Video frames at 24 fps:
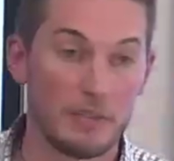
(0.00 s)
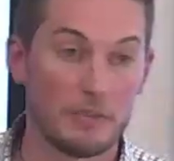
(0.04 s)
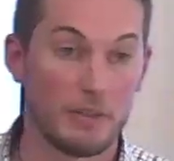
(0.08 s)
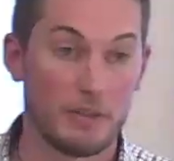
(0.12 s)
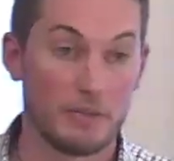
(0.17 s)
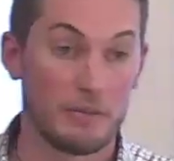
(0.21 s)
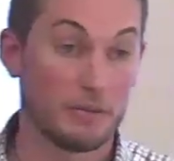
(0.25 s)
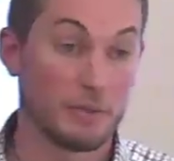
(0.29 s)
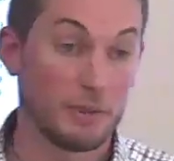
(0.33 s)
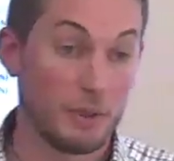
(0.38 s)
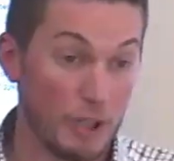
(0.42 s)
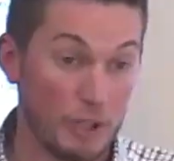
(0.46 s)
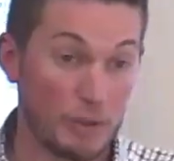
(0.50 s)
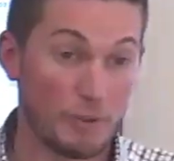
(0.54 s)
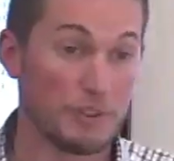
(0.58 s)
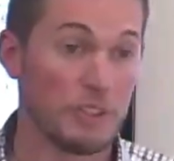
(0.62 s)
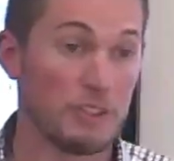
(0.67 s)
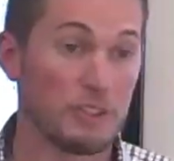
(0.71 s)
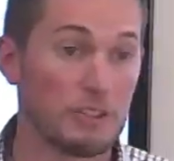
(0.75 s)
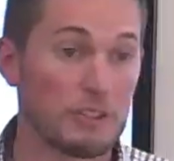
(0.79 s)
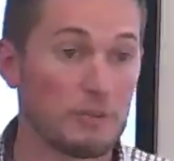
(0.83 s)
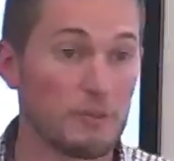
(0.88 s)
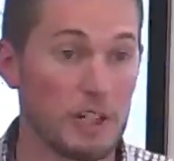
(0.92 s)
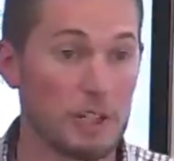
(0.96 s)
or you are
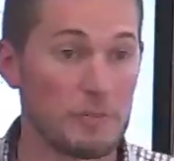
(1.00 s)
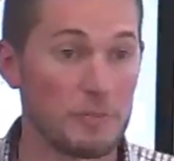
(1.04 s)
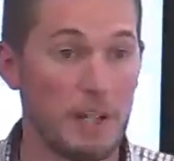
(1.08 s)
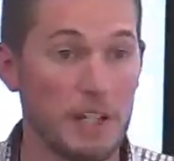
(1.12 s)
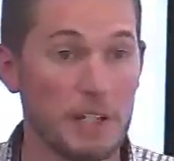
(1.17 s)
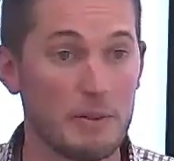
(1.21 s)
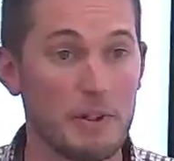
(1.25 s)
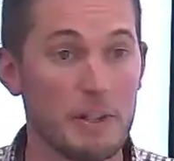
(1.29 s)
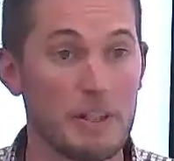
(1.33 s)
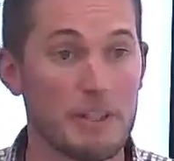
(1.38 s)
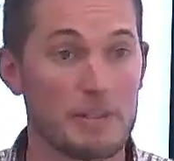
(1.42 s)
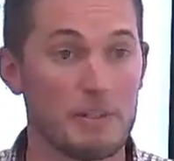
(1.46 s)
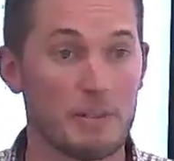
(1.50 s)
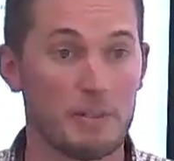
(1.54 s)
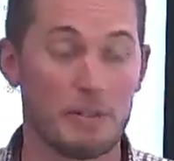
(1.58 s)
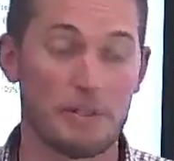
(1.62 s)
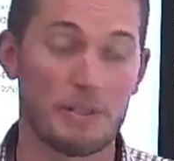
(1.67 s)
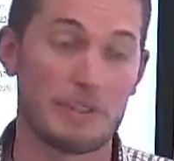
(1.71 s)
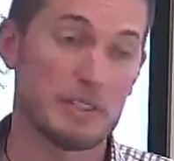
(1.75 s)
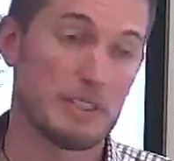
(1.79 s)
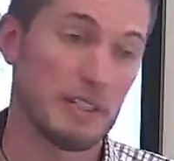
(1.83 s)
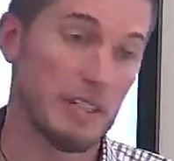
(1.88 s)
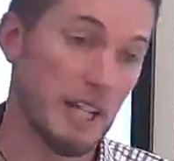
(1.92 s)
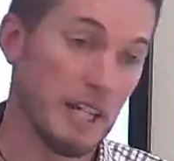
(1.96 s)
using too much bandwidth, or
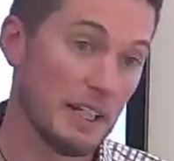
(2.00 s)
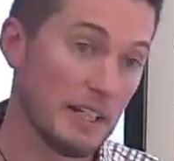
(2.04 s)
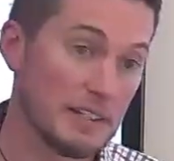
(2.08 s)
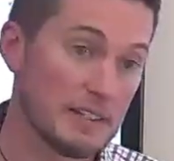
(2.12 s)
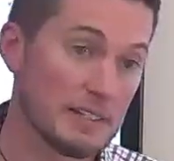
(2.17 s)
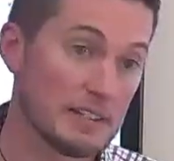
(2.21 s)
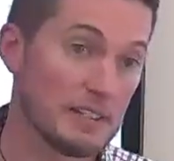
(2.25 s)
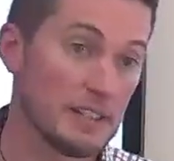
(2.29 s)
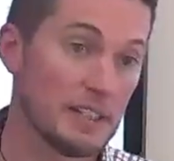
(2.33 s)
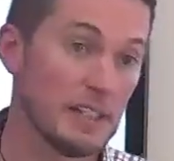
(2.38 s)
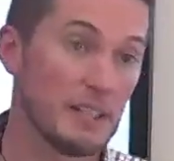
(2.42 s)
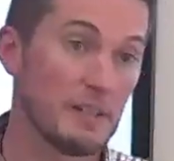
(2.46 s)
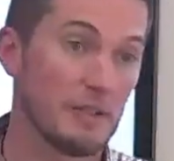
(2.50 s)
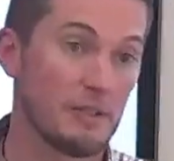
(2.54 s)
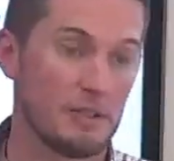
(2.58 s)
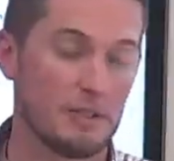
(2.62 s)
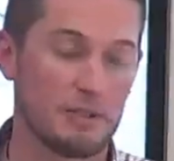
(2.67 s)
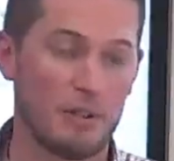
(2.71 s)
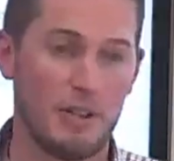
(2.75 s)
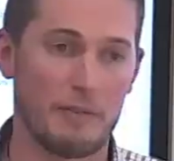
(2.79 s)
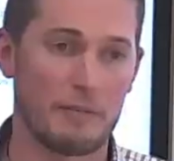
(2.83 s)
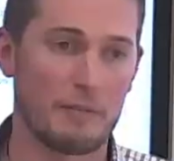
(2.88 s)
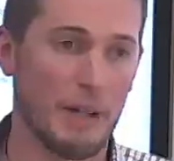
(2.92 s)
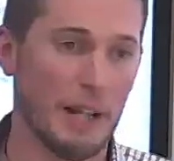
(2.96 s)
it's latency, or
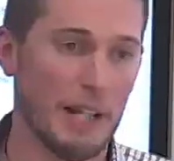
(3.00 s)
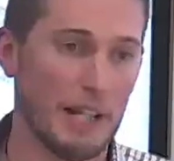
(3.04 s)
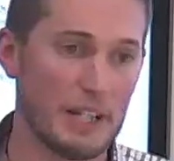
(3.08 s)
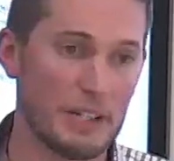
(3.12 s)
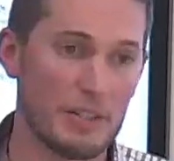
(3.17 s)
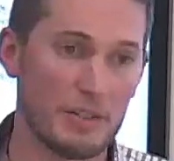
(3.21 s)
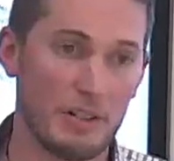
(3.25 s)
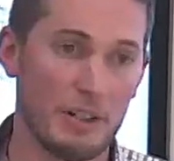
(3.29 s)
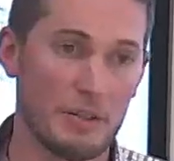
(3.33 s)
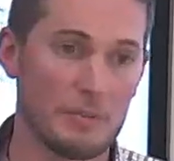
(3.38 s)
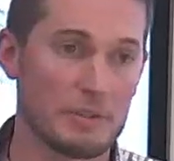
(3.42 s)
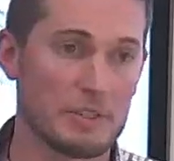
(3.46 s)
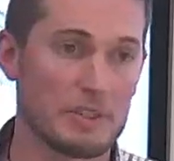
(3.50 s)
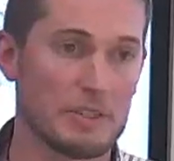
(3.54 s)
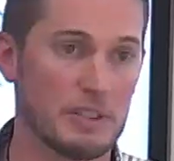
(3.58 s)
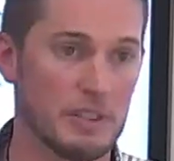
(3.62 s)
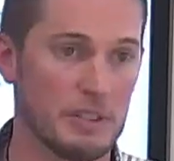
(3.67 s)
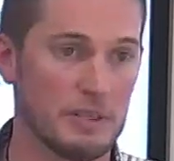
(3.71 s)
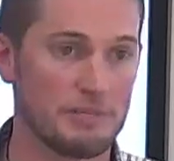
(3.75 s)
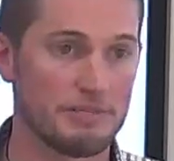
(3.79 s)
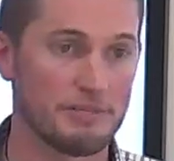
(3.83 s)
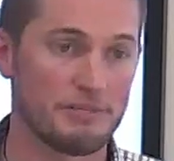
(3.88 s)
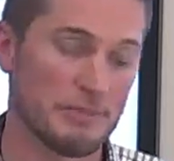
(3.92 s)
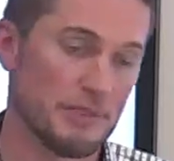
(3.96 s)
you have packet drops?
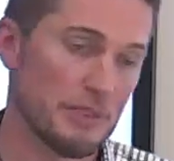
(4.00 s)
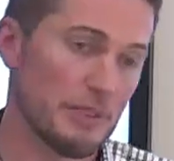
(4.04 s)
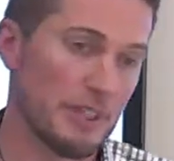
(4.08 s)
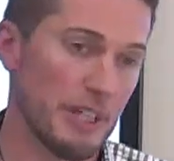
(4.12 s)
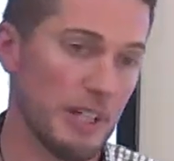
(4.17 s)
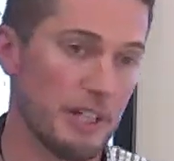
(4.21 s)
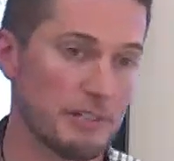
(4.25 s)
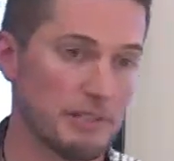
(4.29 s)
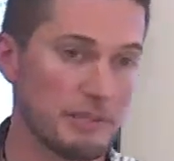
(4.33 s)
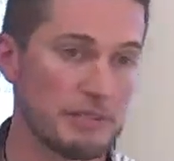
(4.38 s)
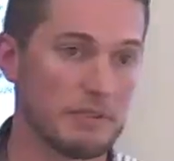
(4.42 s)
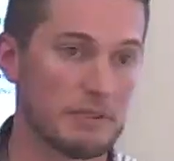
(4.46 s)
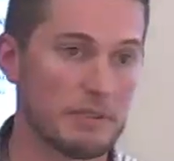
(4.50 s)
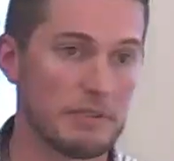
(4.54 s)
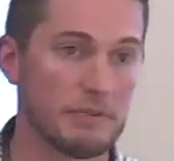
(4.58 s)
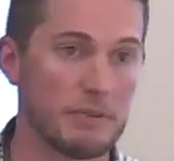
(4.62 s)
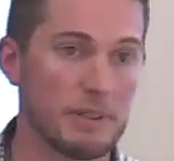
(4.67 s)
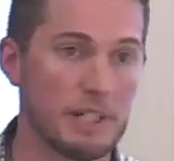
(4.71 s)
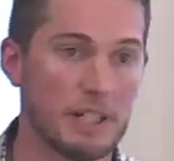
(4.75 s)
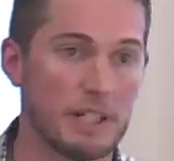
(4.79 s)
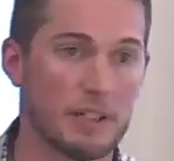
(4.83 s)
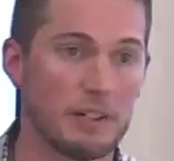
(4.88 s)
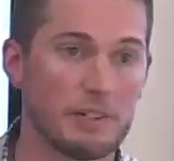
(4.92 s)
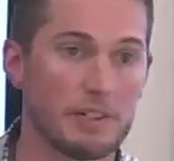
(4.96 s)
So you can
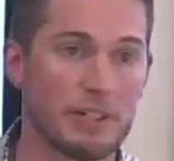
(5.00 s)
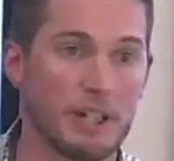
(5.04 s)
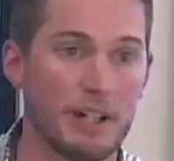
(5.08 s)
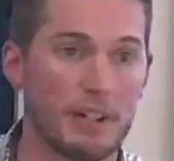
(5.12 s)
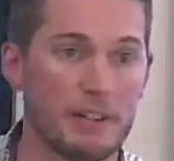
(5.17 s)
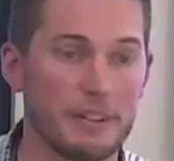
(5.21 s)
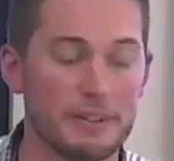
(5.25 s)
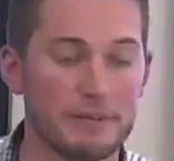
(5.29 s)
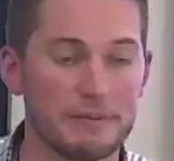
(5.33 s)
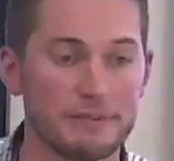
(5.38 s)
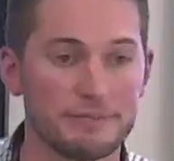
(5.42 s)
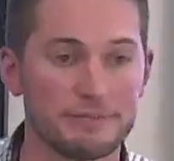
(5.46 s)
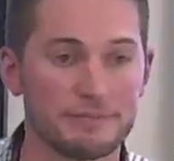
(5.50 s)
really go down.